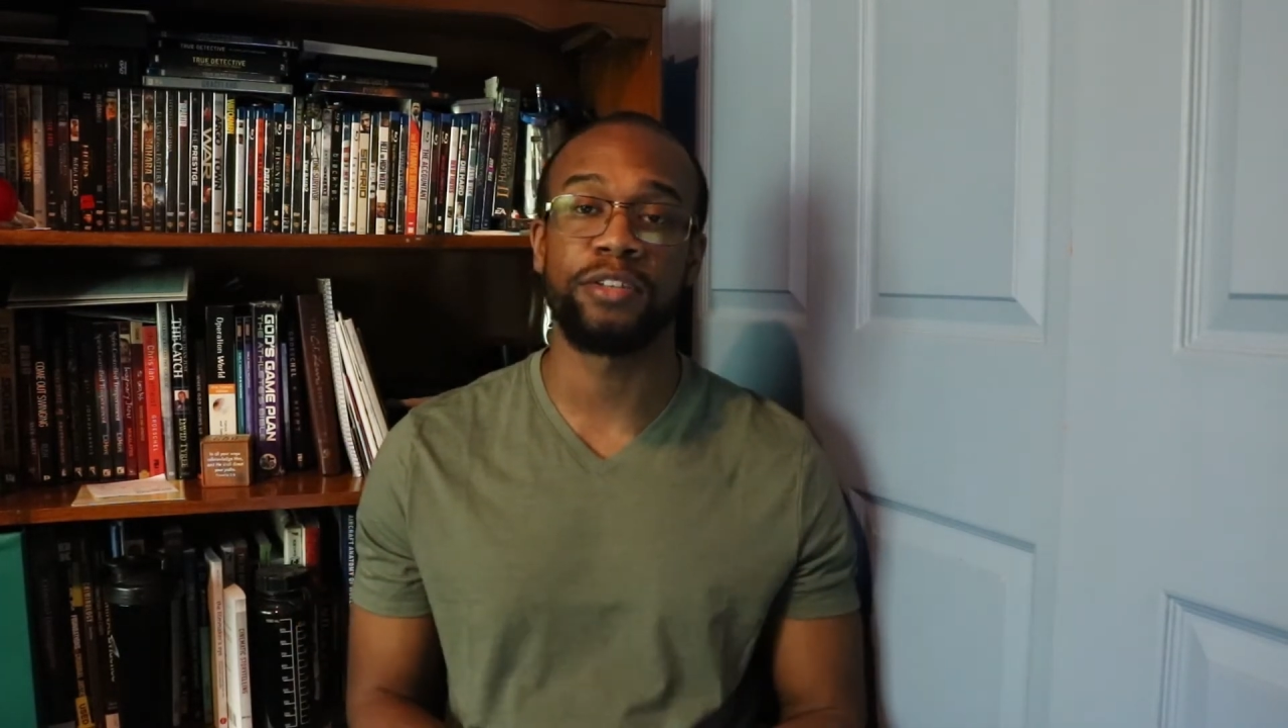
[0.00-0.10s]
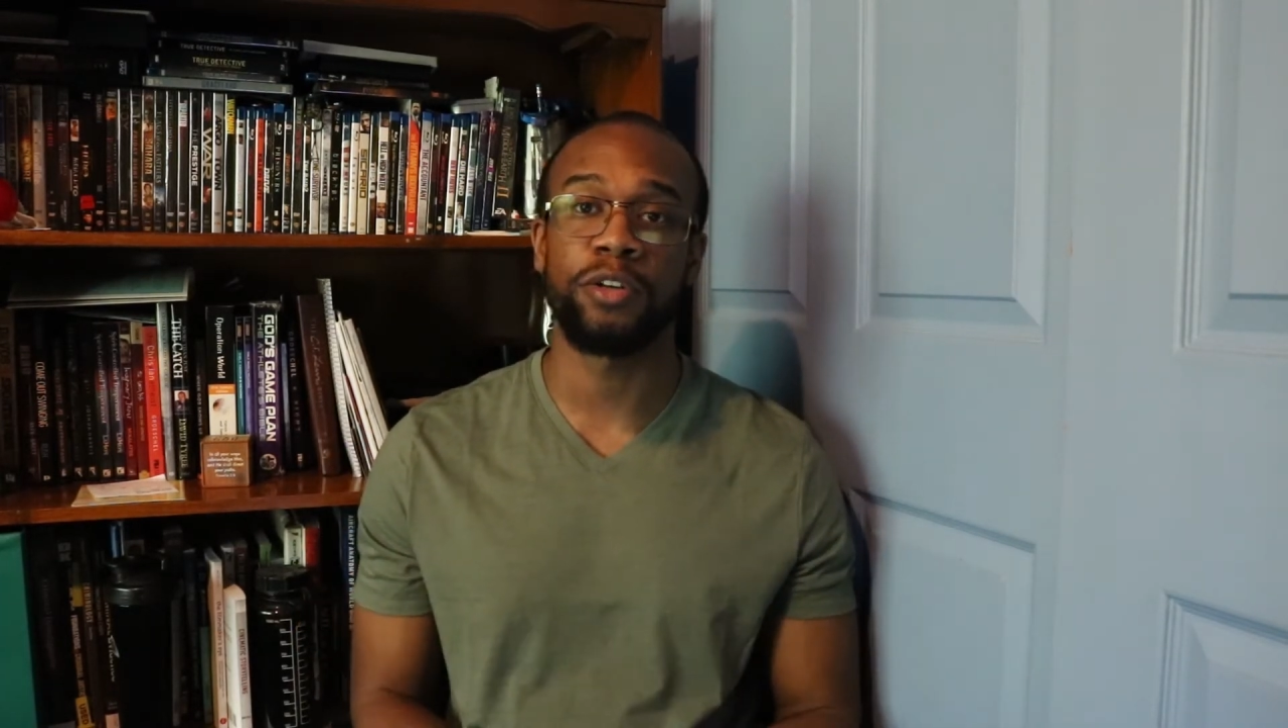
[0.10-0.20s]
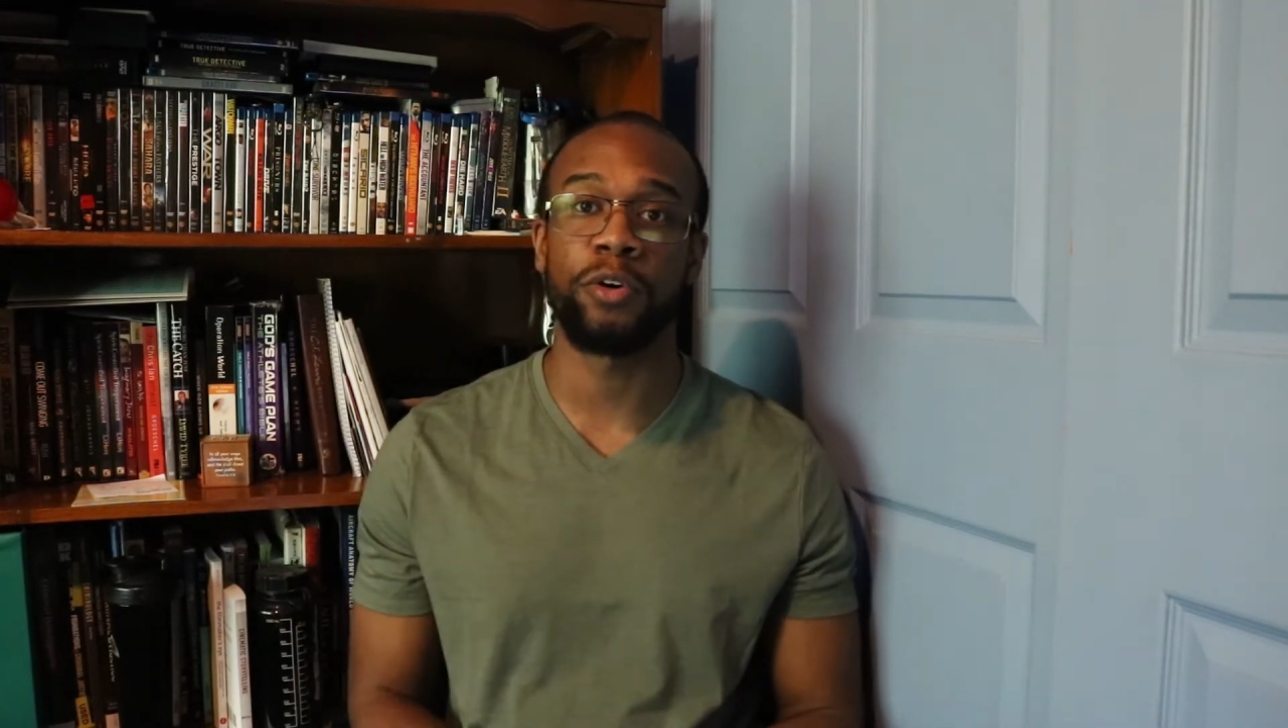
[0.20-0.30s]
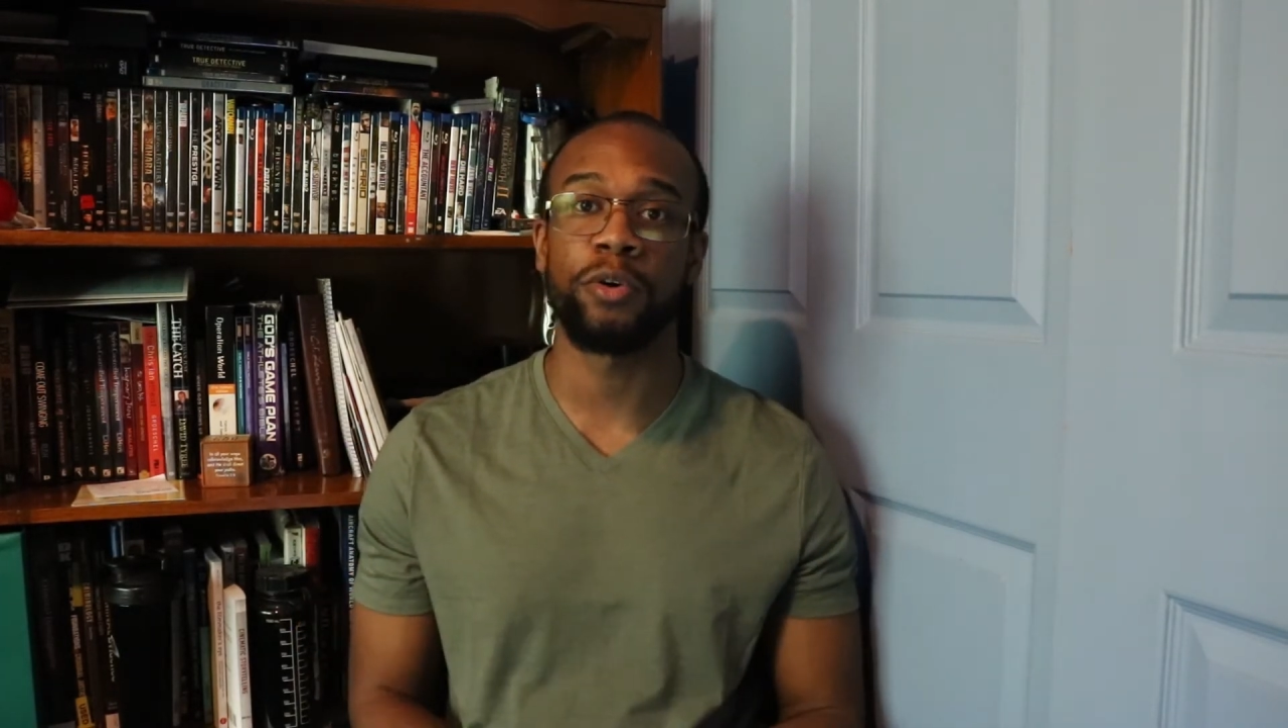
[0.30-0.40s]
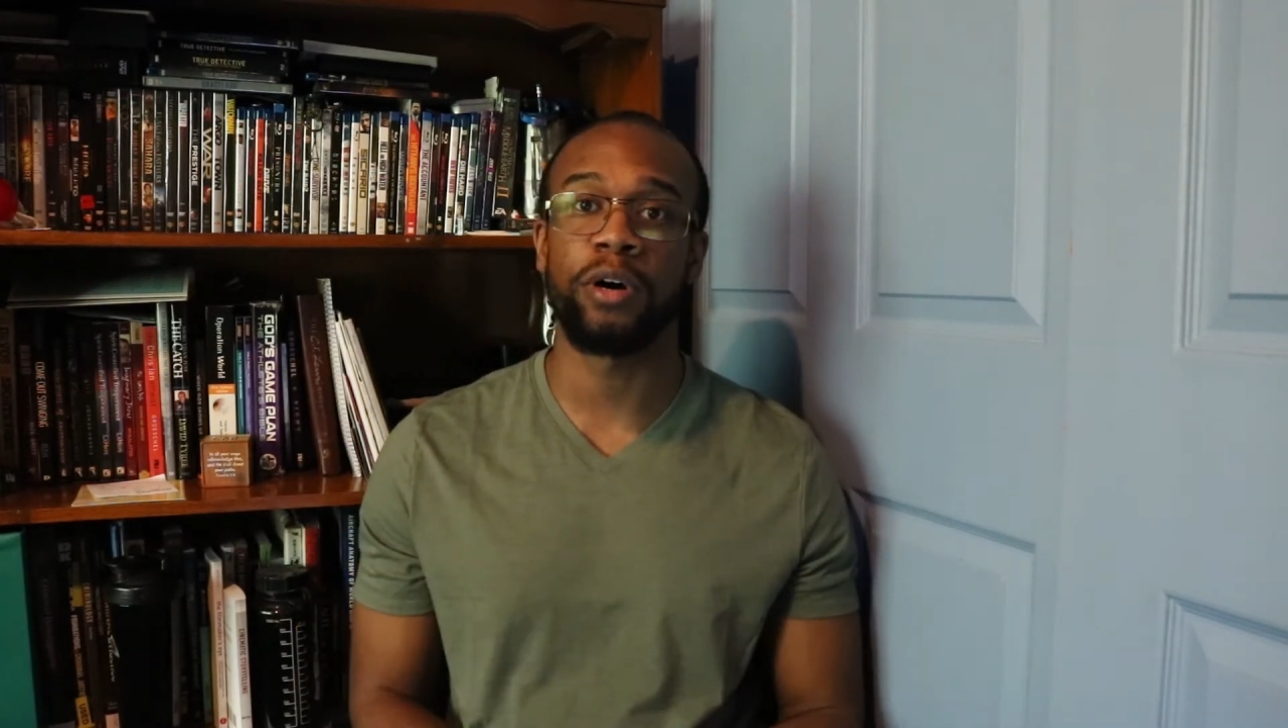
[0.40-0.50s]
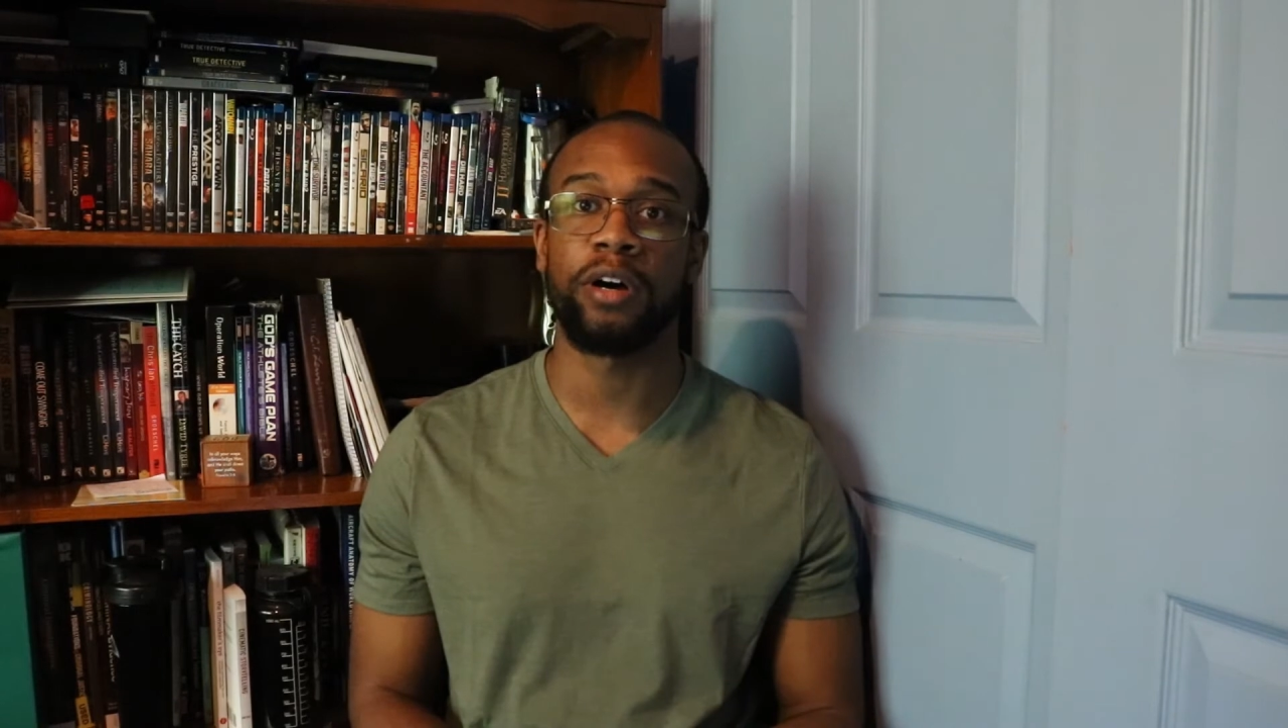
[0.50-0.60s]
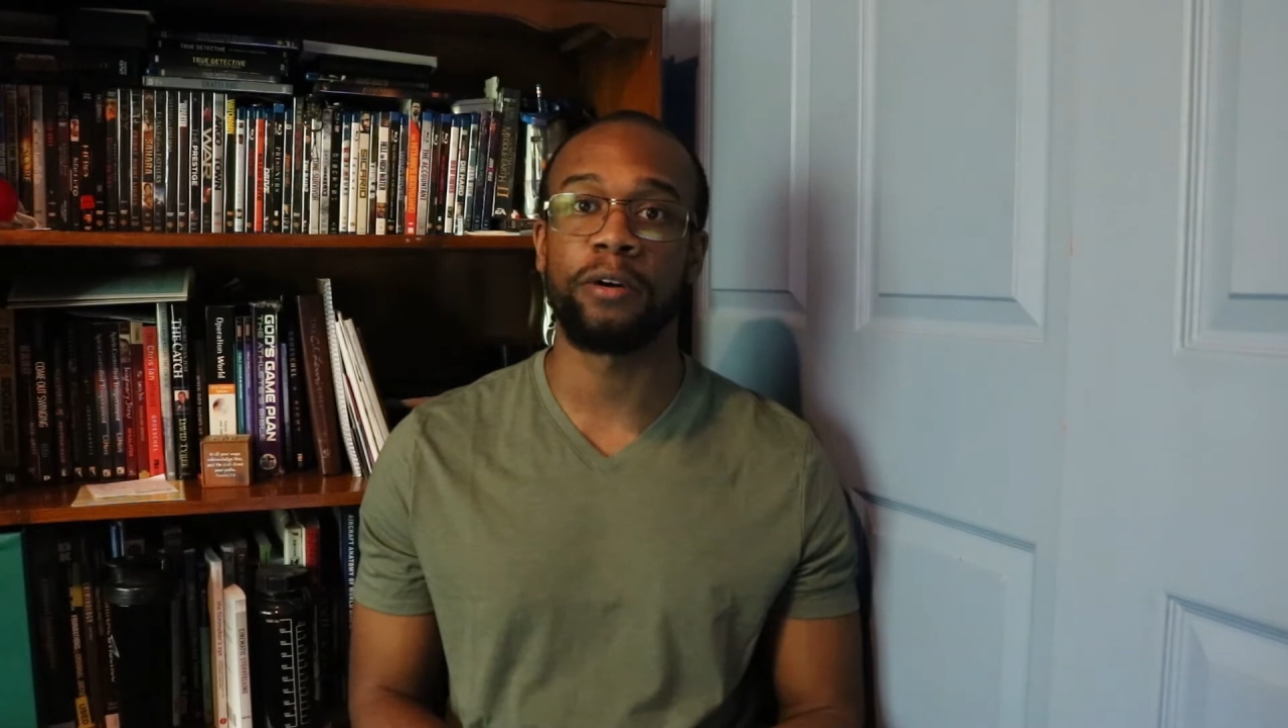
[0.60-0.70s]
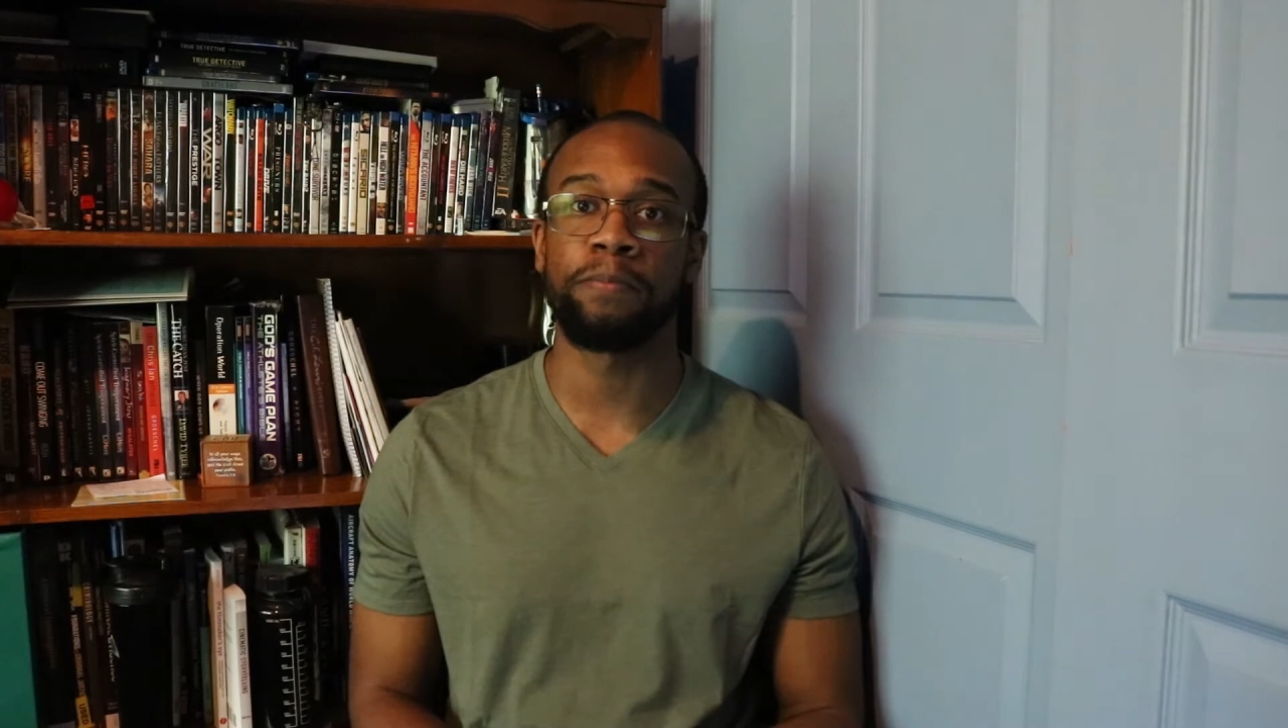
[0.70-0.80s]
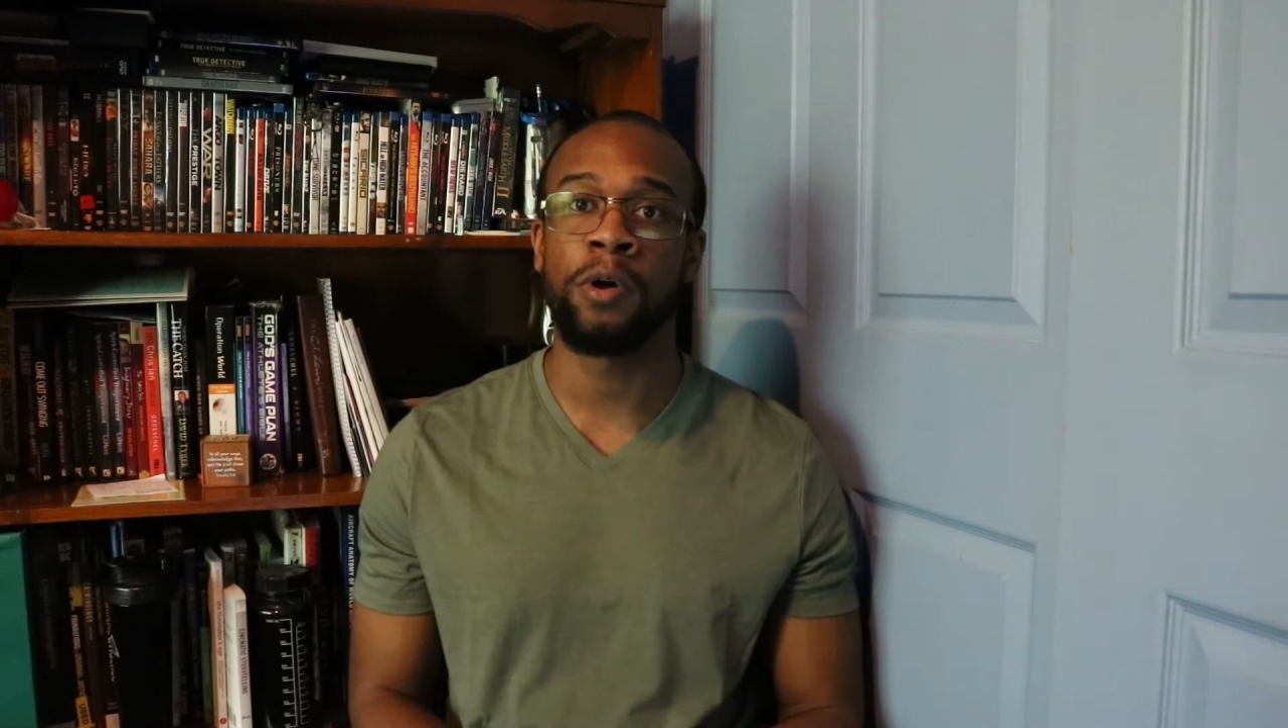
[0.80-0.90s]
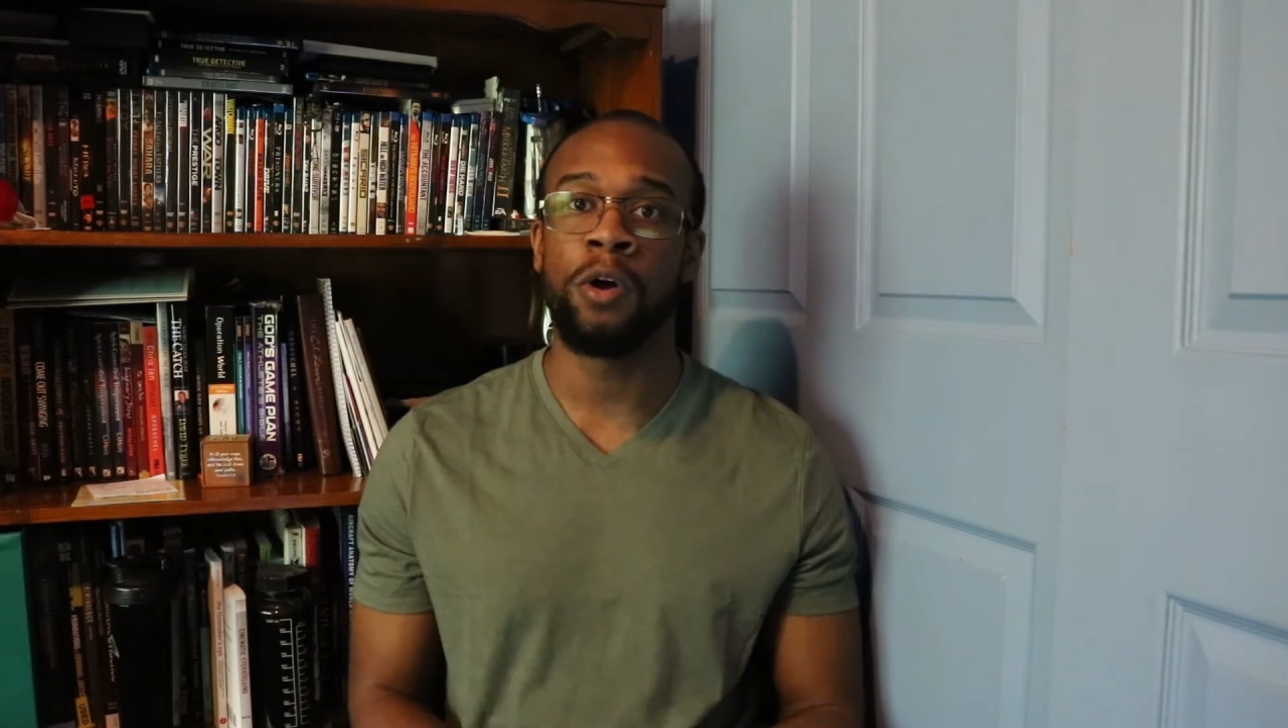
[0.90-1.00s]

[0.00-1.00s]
so